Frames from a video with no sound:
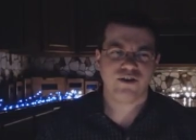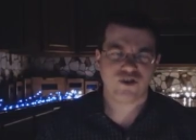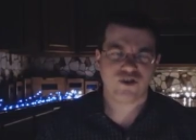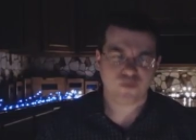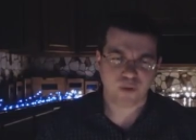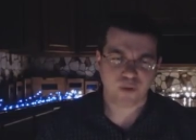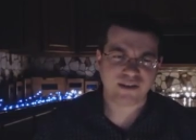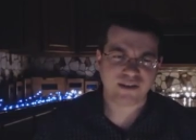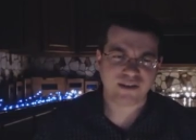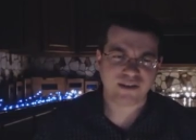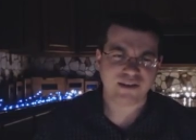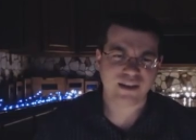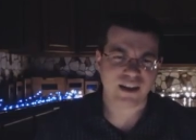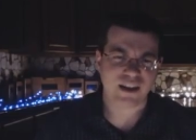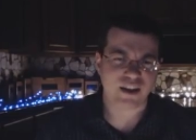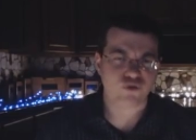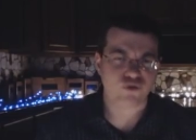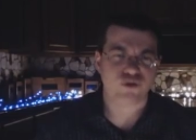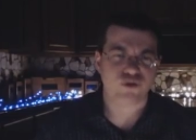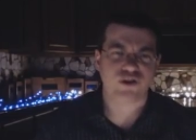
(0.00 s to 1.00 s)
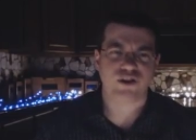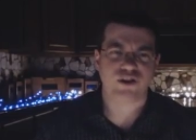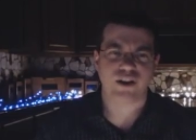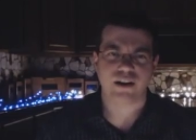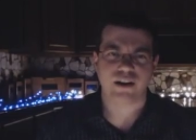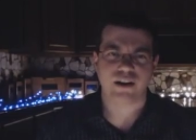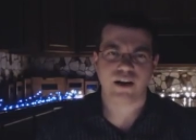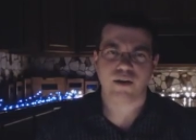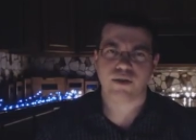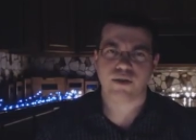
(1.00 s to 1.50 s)
surprisingly
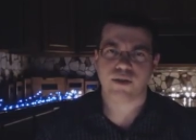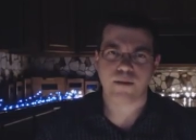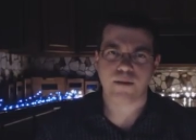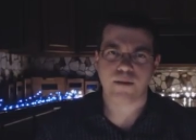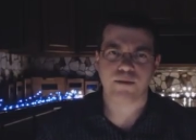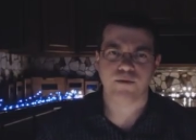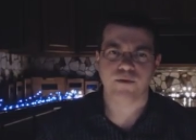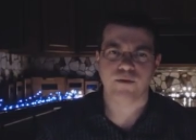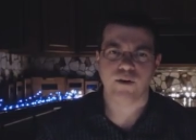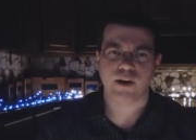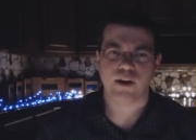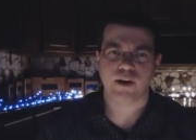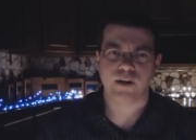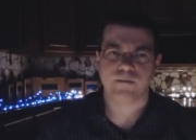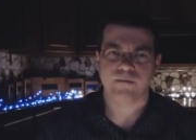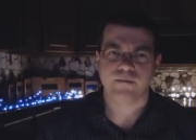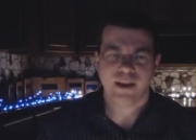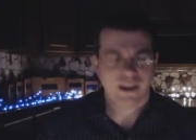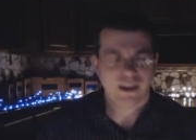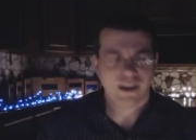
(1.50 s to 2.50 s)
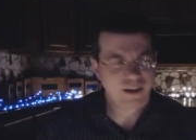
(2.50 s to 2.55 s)
interesting and thought-provoking.